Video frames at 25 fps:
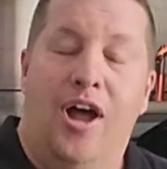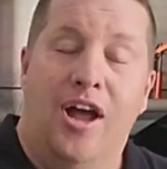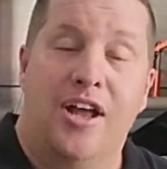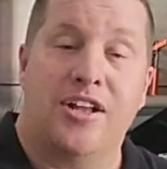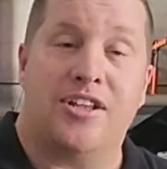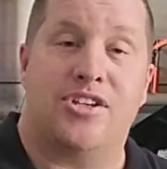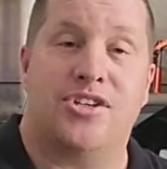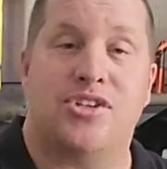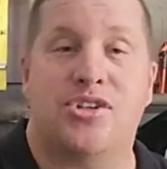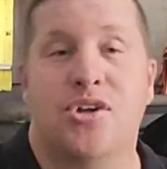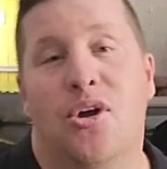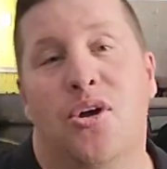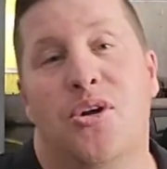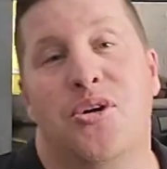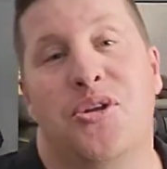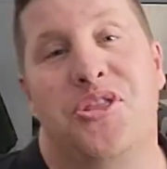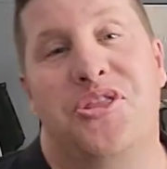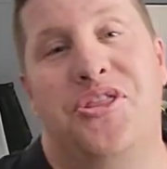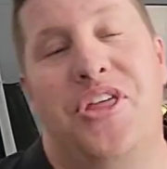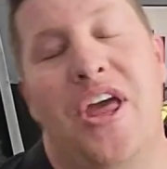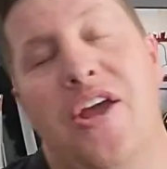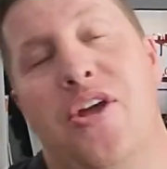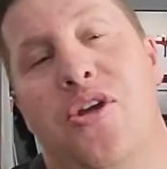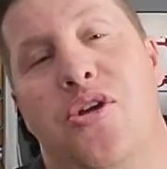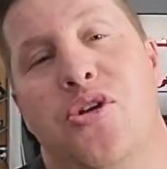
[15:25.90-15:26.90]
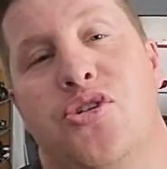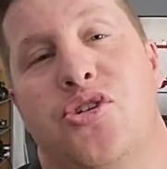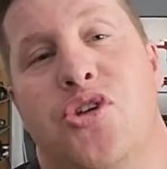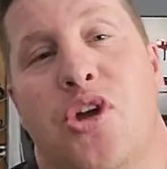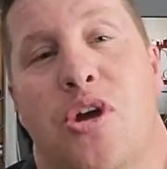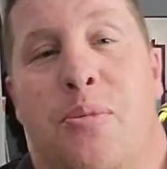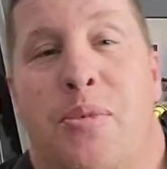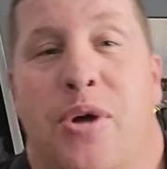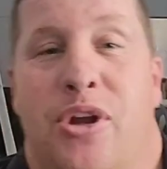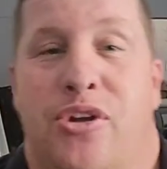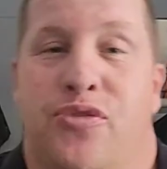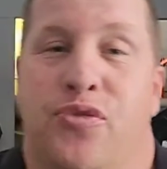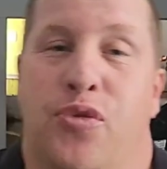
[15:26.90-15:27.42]
Right, so thank
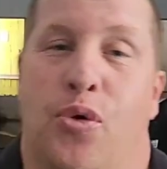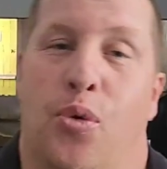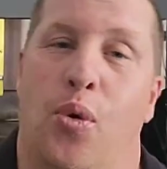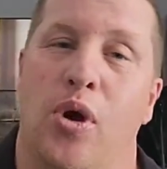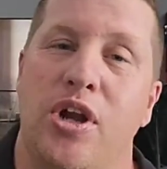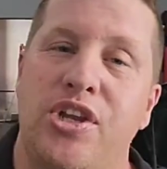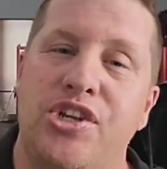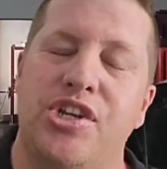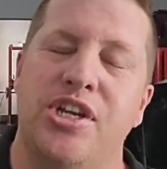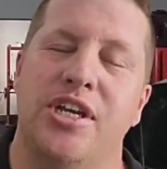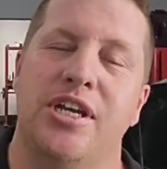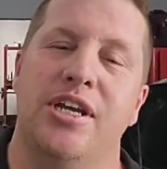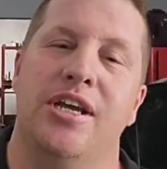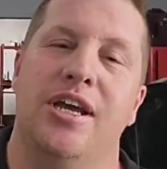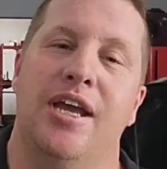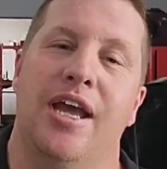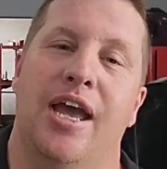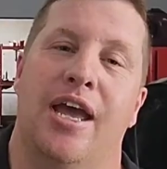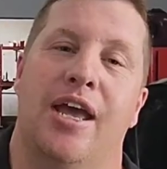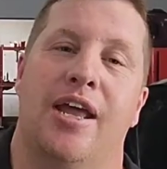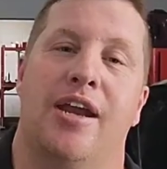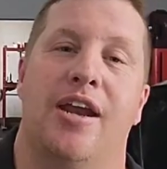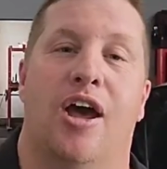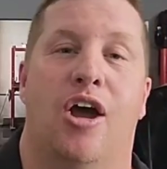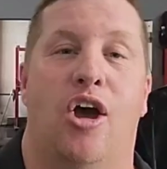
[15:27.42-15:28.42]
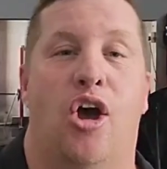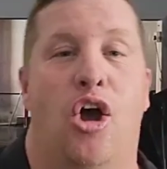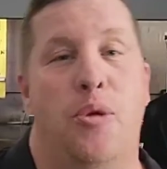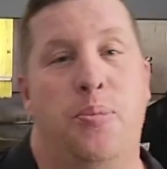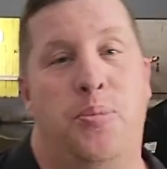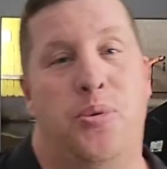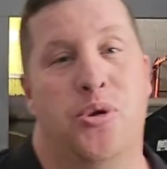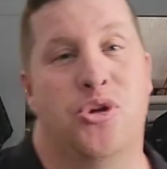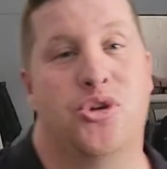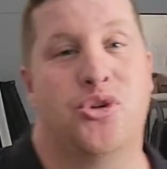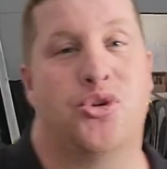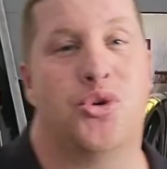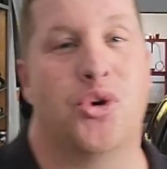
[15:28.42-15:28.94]
you so much for watching, and
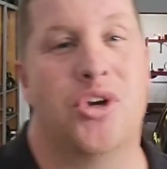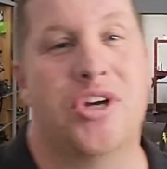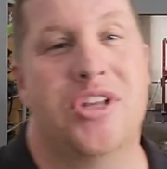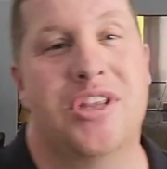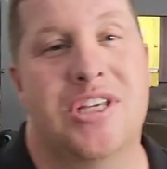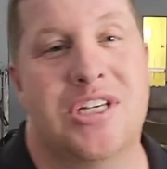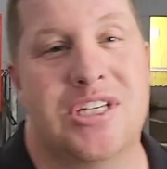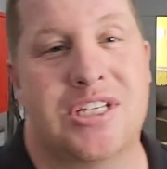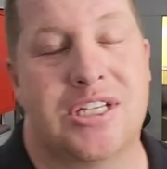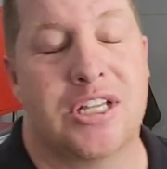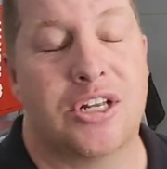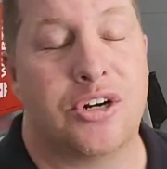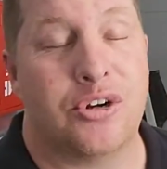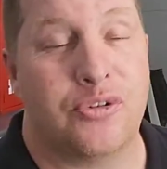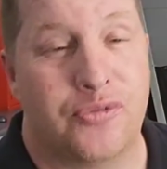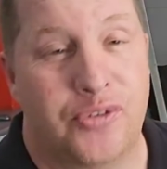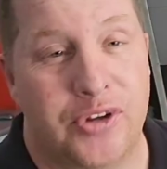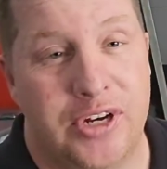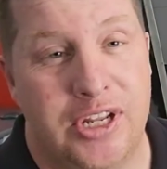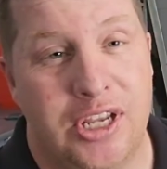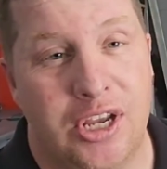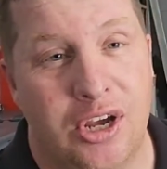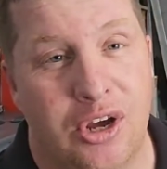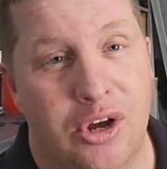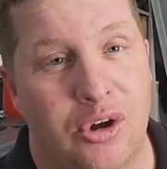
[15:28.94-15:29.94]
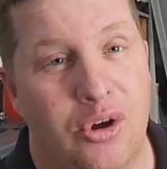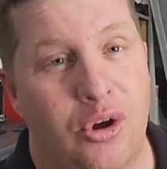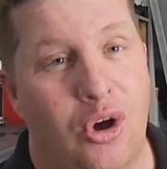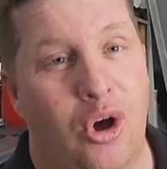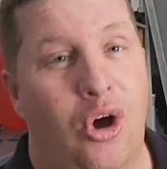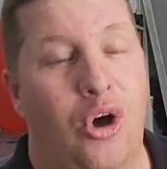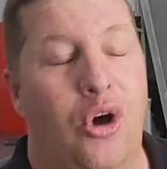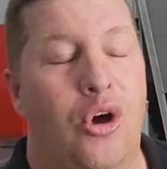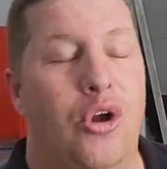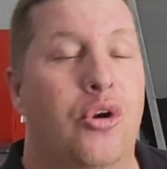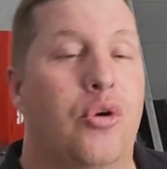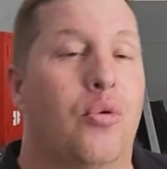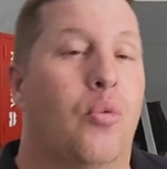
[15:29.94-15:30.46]
I hope you enjoyed this little
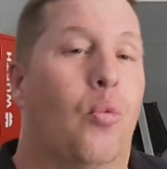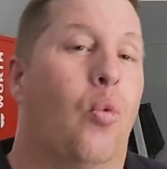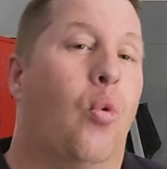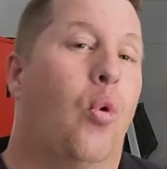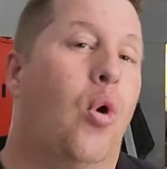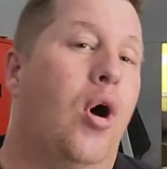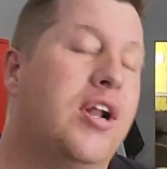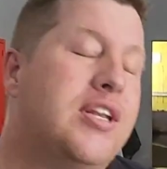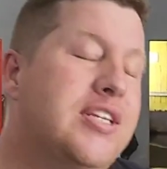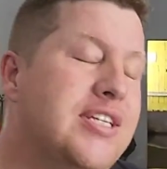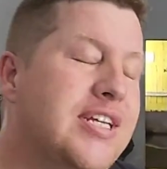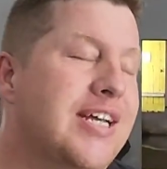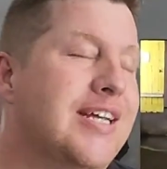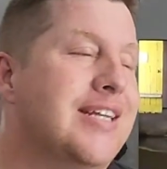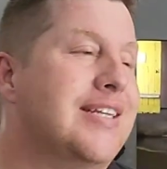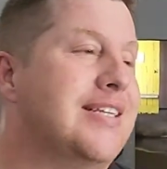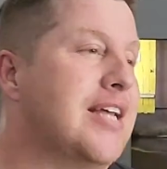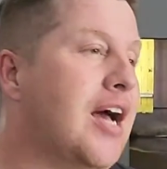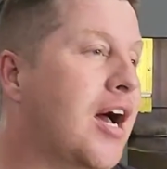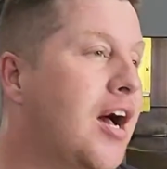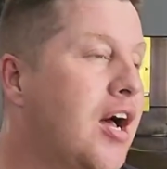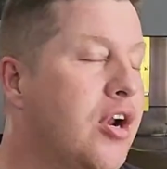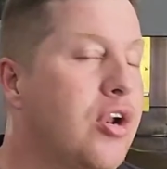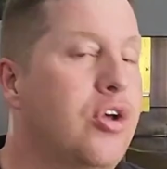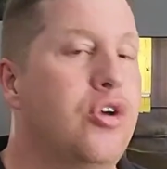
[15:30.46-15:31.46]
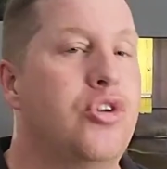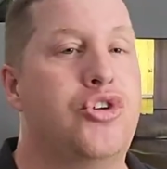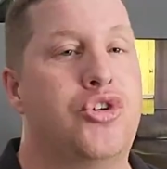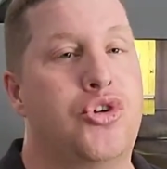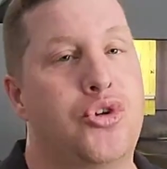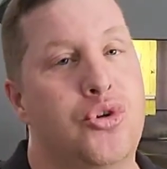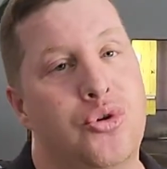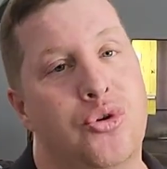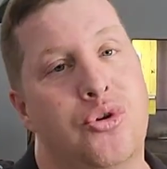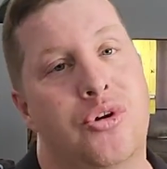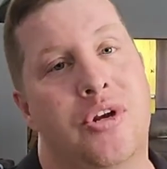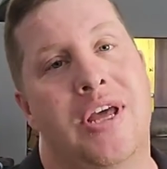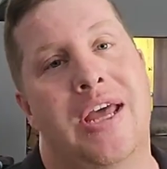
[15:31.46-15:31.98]
video on what a
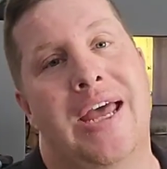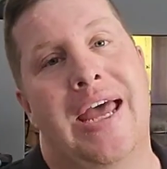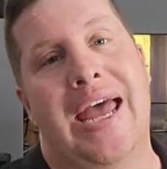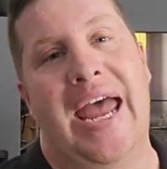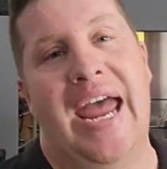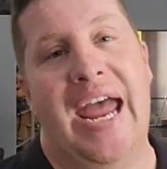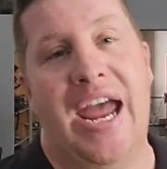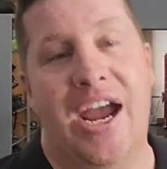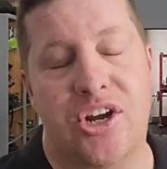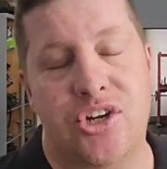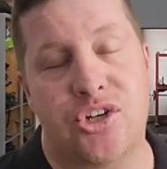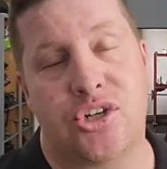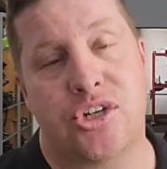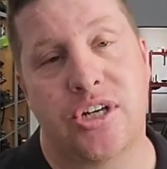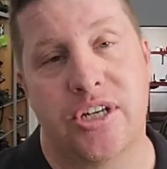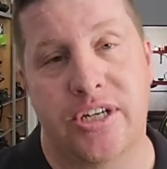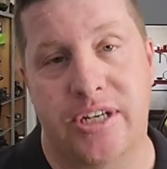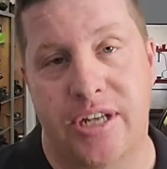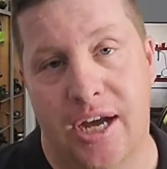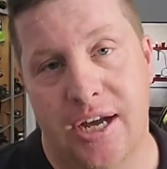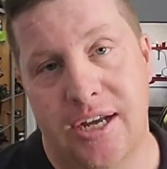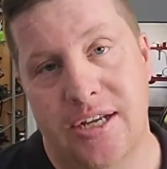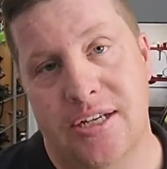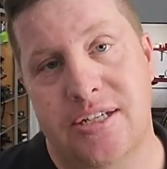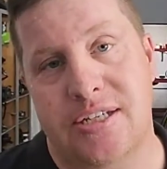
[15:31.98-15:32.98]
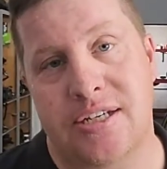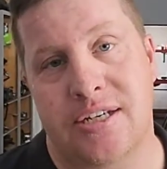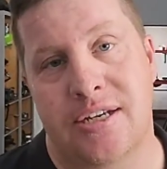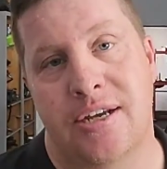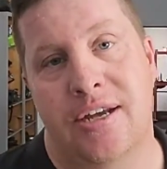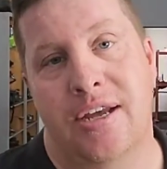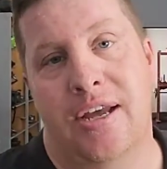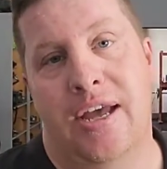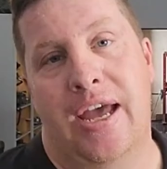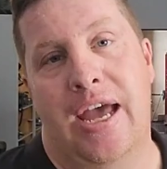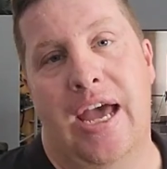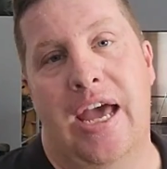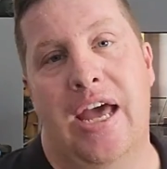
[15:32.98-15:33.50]
dyno tune actually
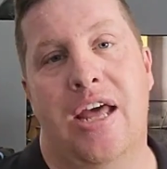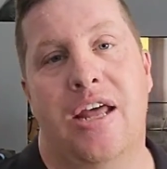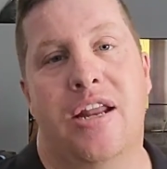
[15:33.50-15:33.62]
does.